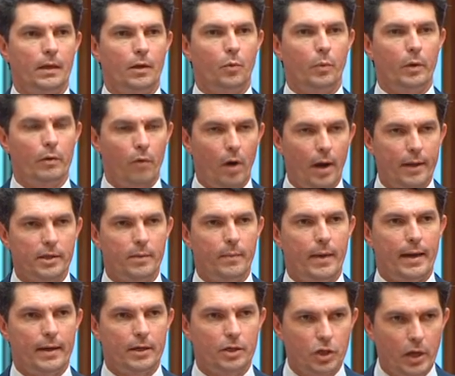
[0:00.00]
We write them
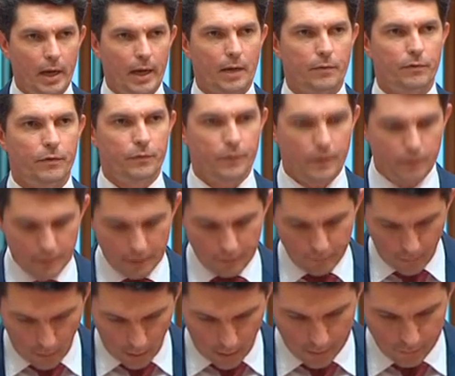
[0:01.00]
out a cheque for
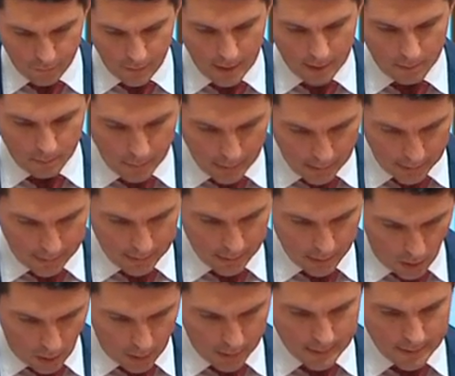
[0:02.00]
$55 million
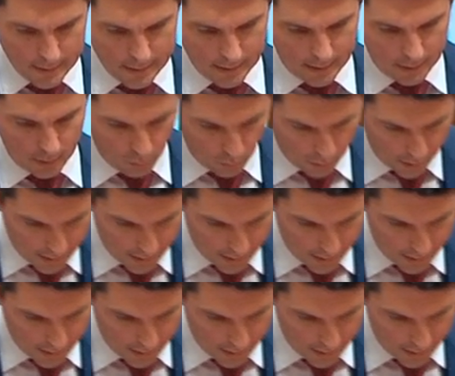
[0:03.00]
in order